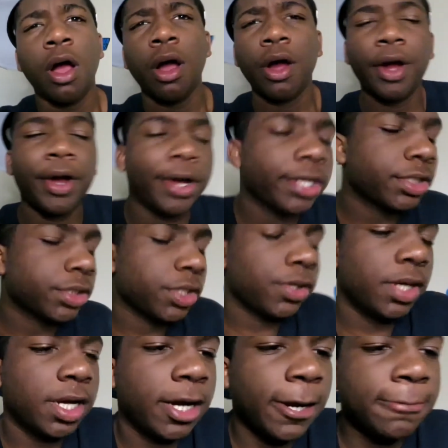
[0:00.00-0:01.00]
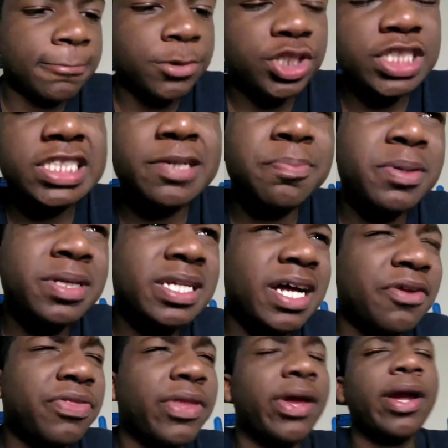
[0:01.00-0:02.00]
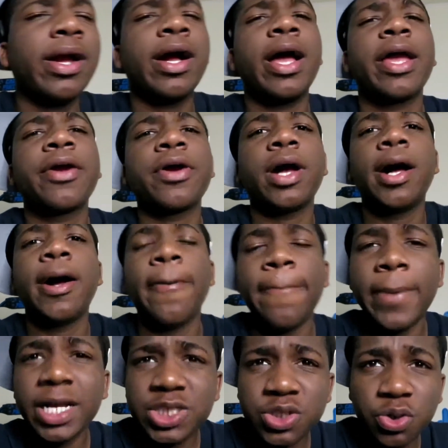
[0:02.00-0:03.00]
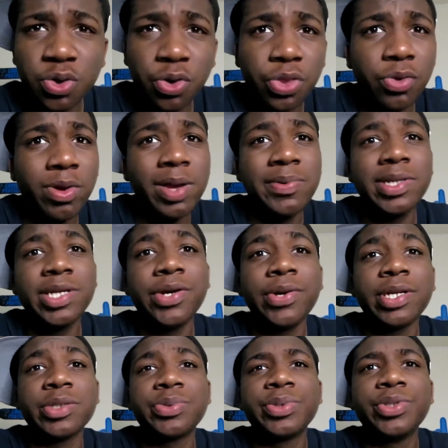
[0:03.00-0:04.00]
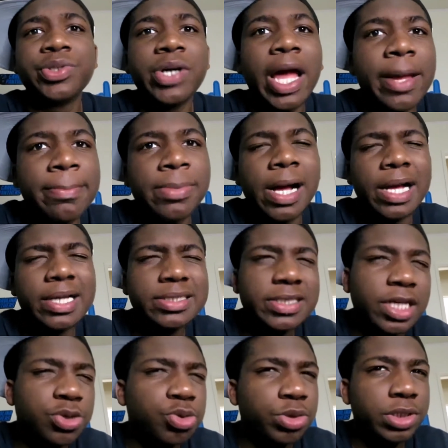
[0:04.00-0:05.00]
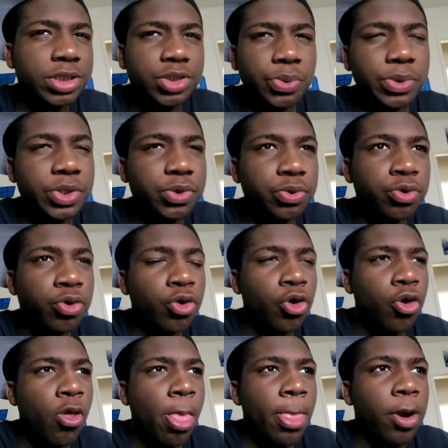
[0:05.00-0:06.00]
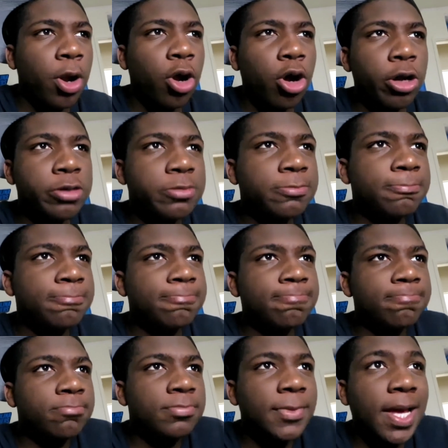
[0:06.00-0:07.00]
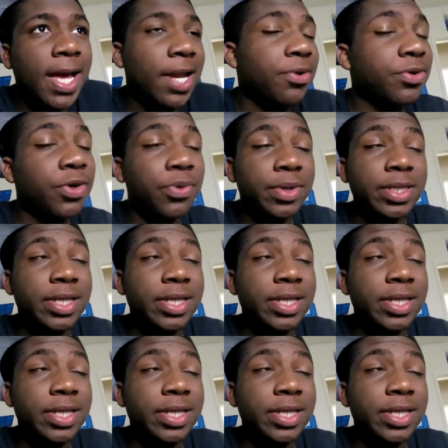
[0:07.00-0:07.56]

All right, so just to put it out there, like my school, the way we do it is we do like block scheduling. So we do on, I don't know what